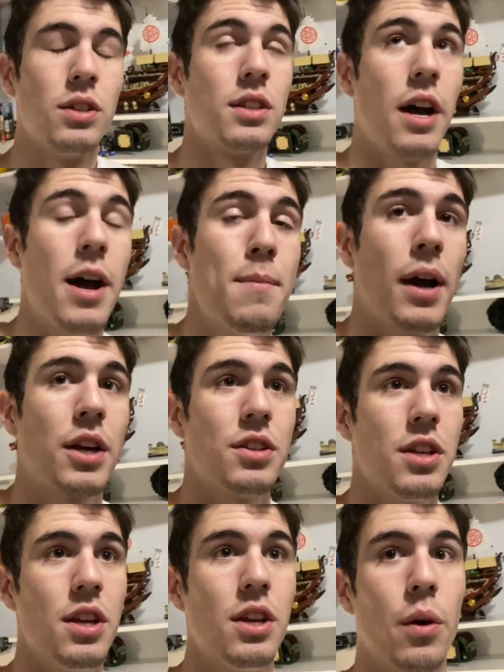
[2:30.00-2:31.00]
I'm
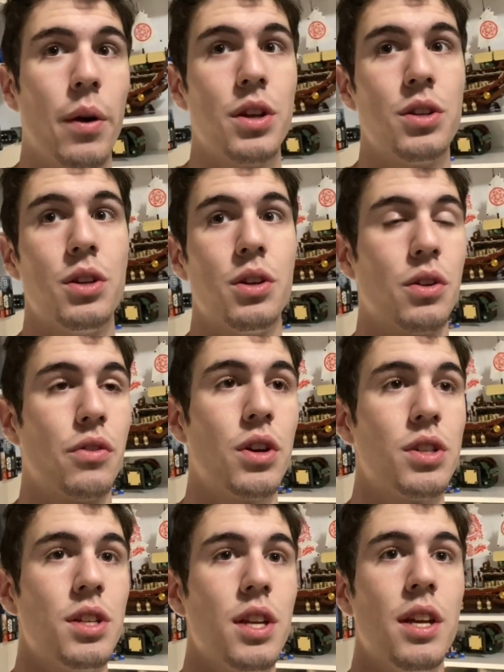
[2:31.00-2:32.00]
actually going to
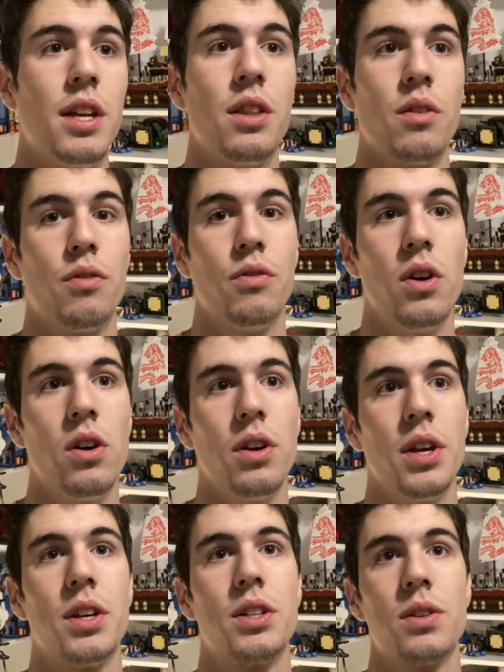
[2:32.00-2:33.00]
university in the fall here,